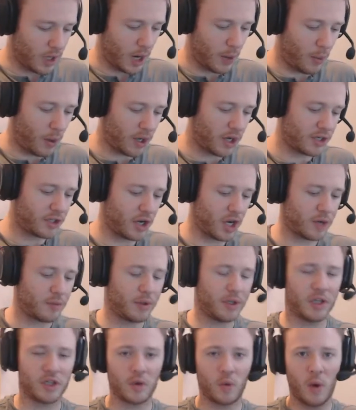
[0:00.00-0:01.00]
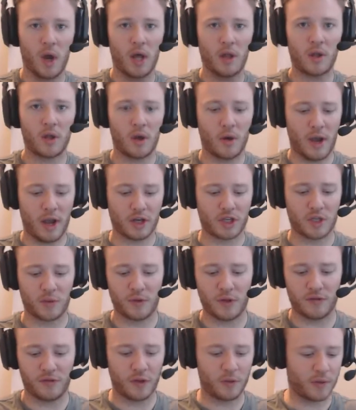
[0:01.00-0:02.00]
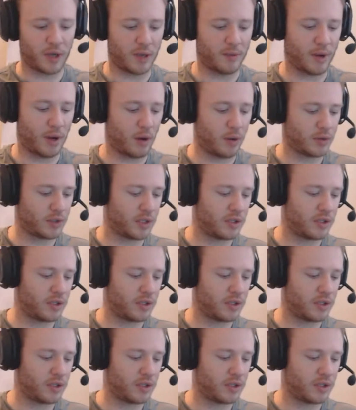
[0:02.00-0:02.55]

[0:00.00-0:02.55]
I wanted to talk about this a while ago, actually, when the film came out,